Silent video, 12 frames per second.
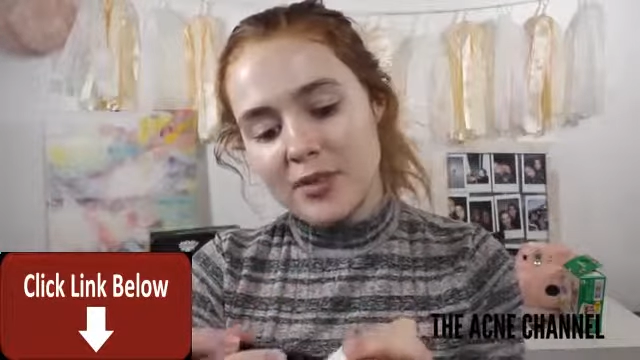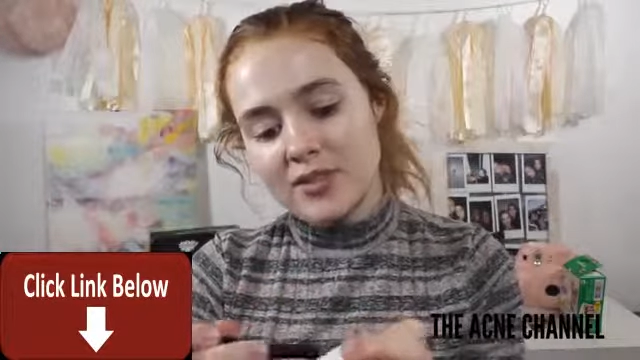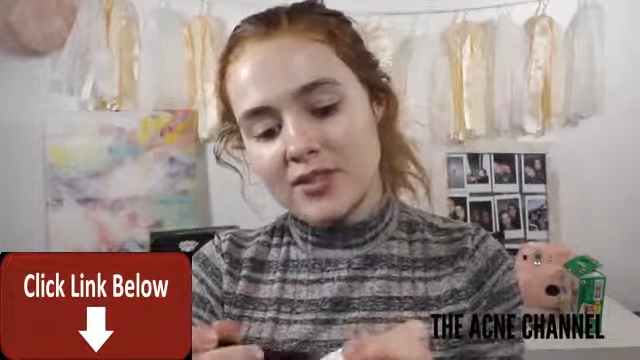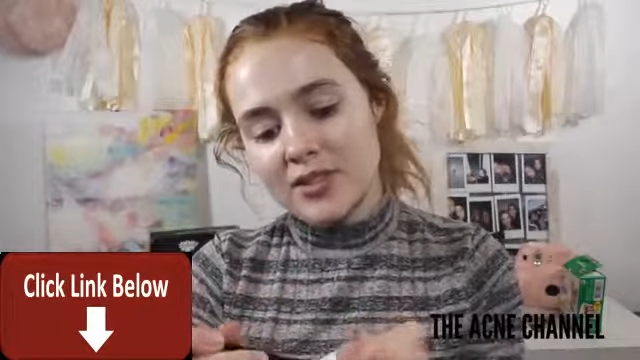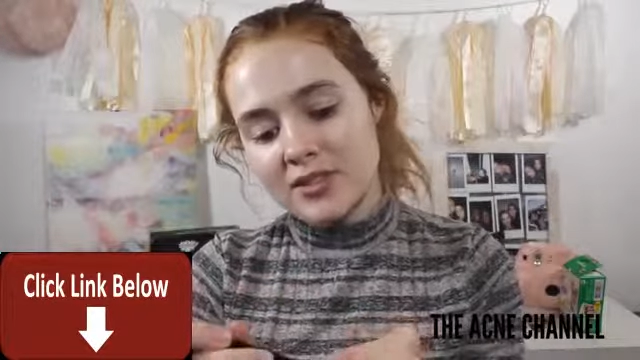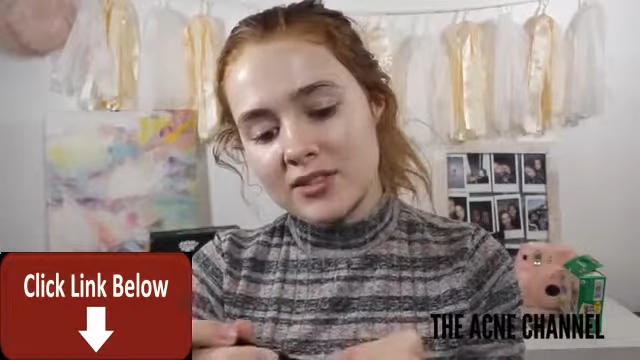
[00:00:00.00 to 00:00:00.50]

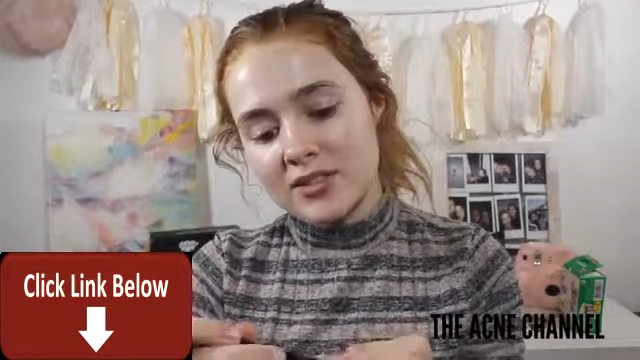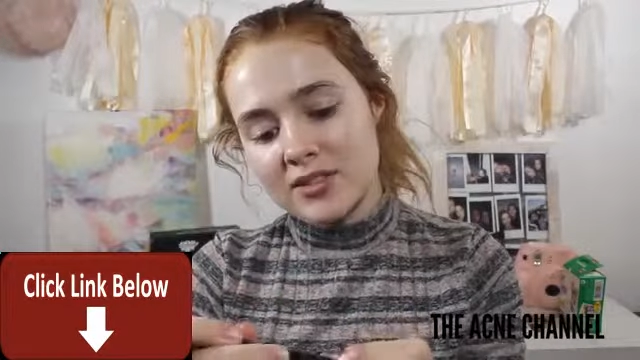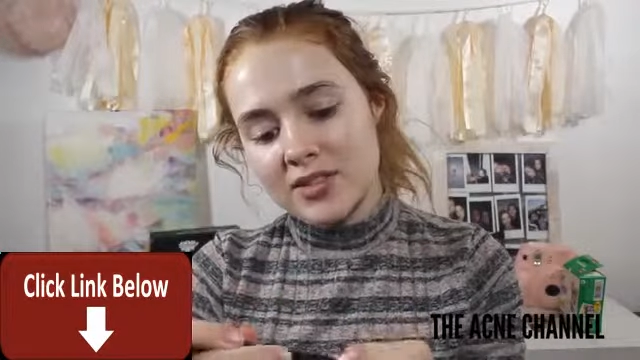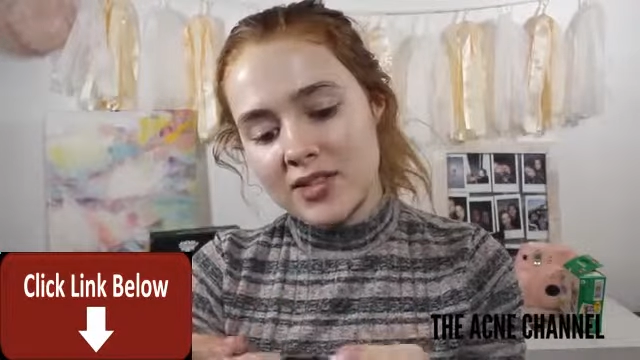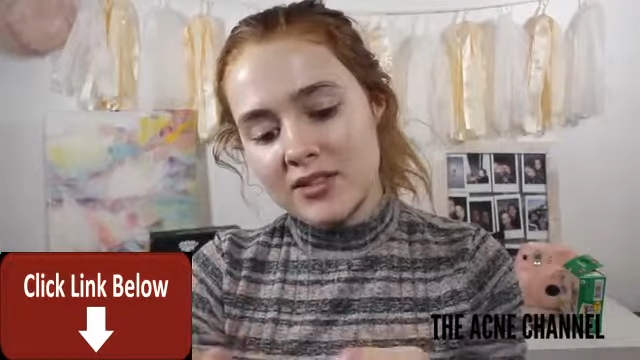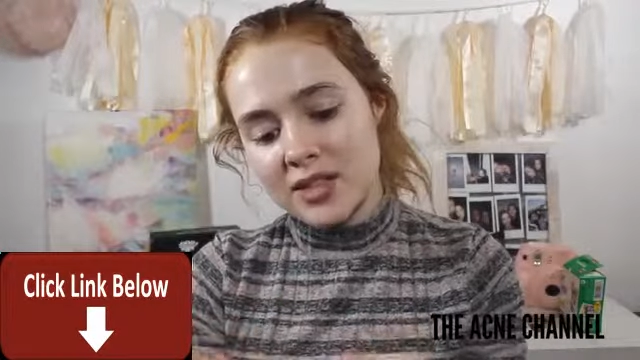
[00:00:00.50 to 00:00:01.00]

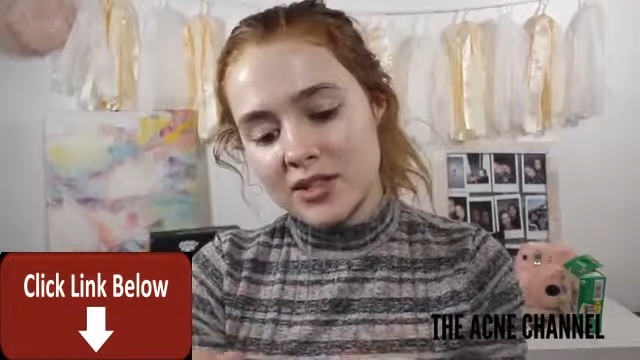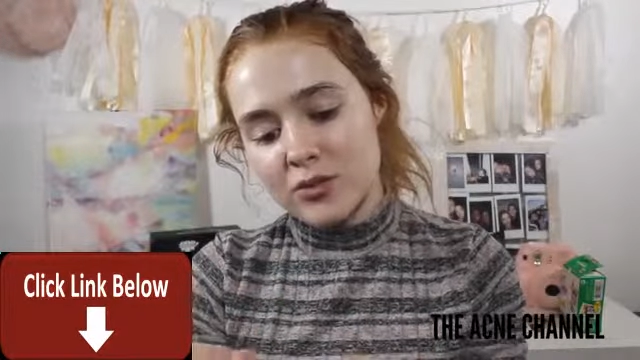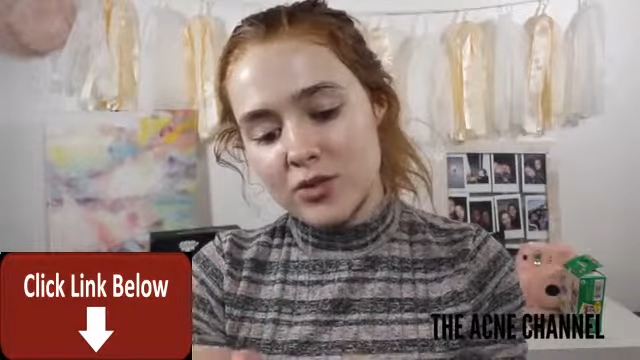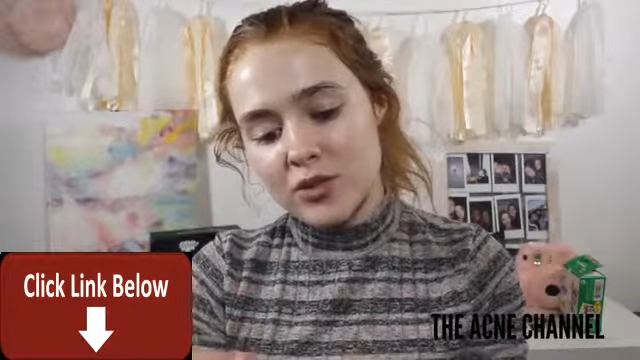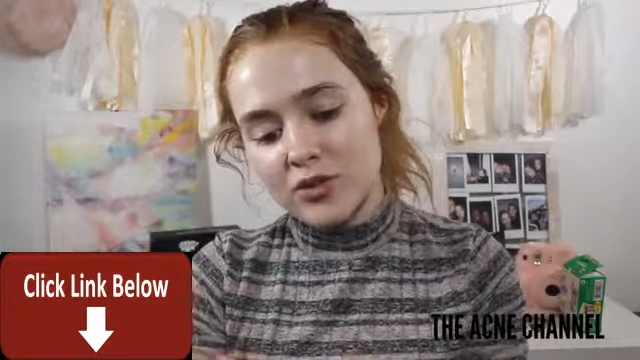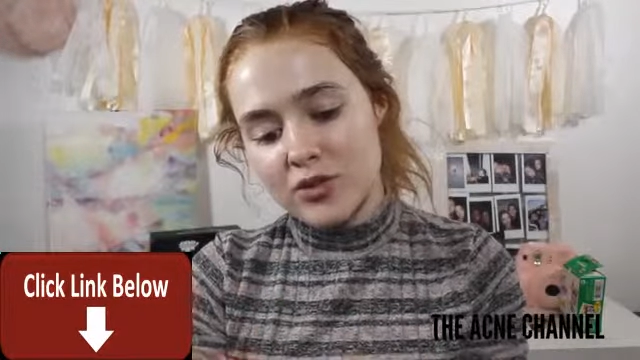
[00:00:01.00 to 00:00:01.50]
consistency, and that's
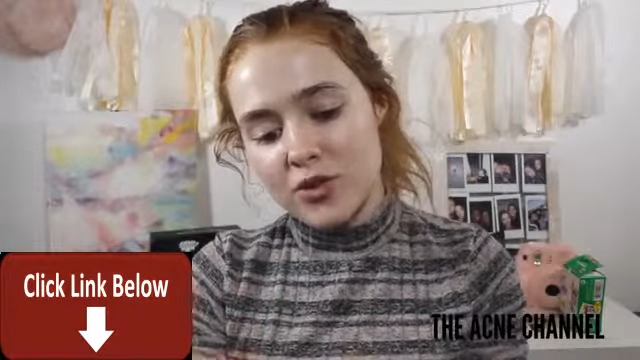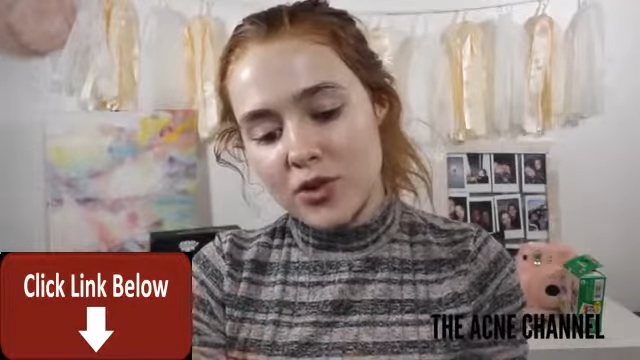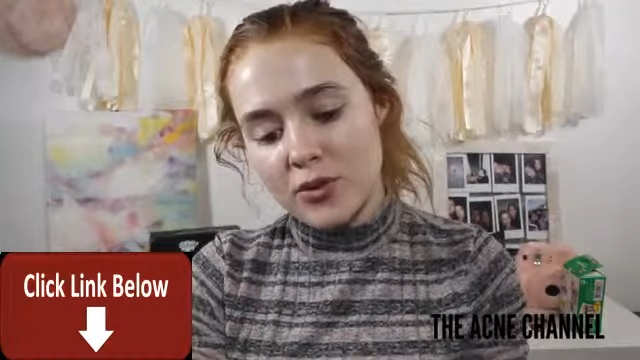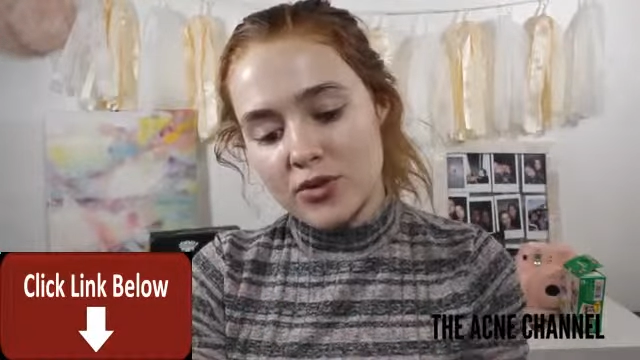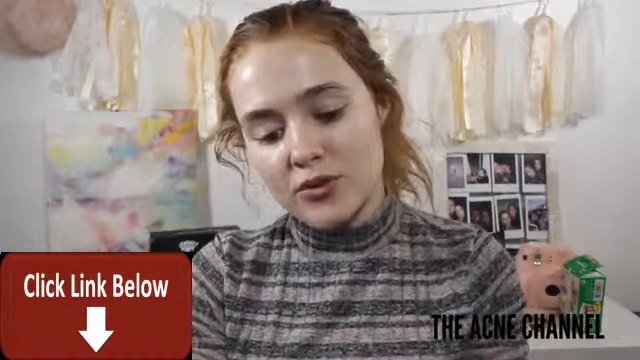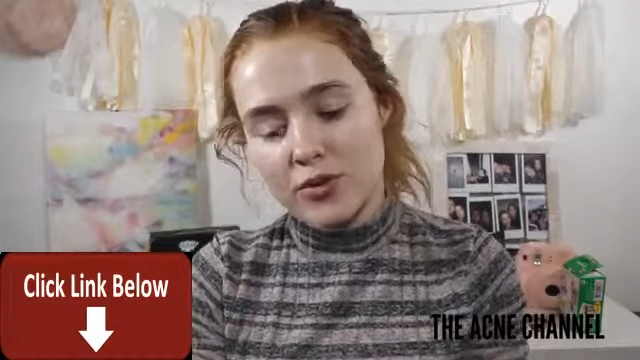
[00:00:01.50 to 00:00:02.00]
when you
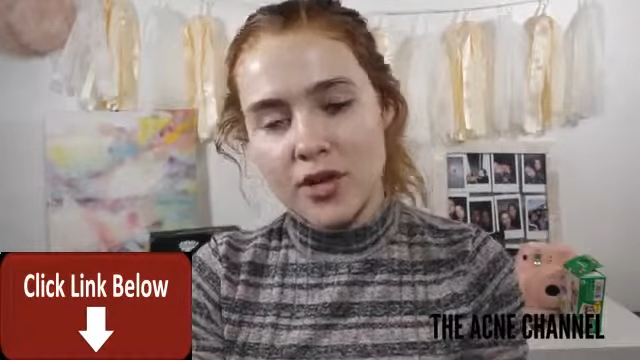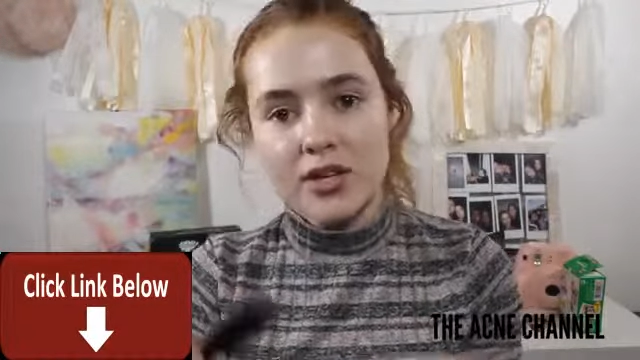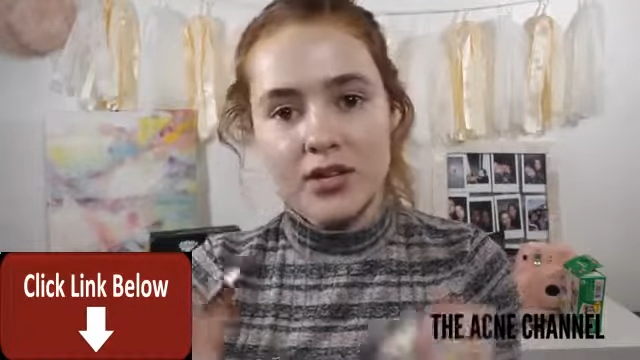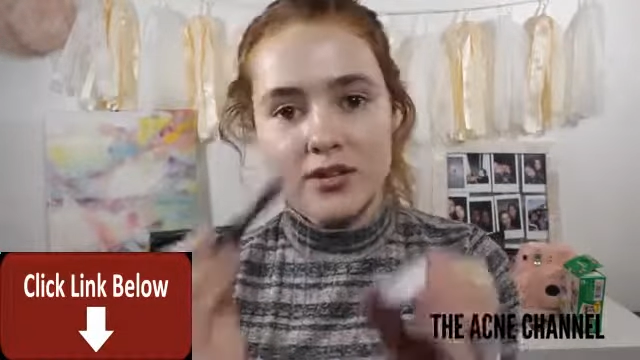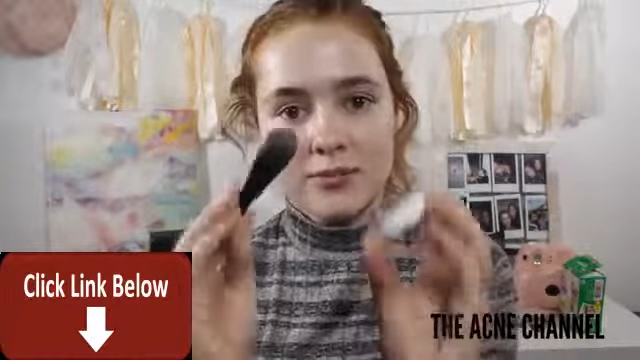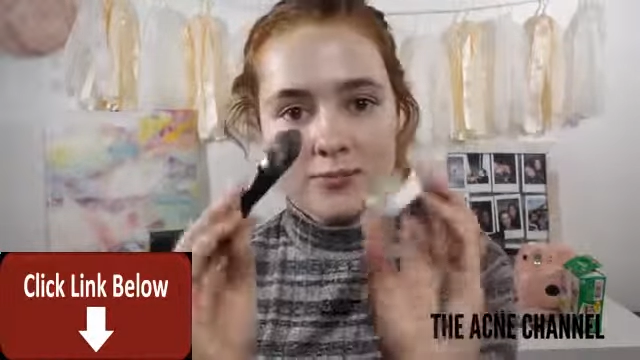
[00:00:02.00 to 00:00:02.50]
know it's
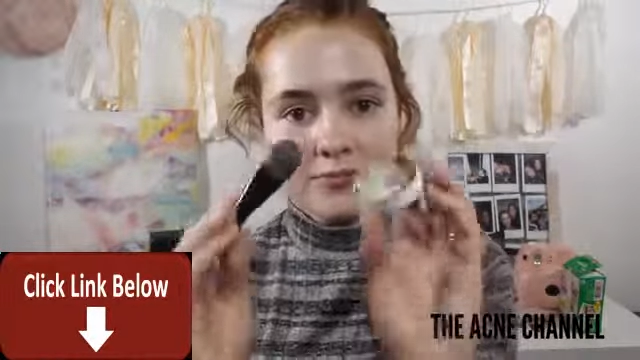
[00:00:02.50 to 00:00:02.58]
ready.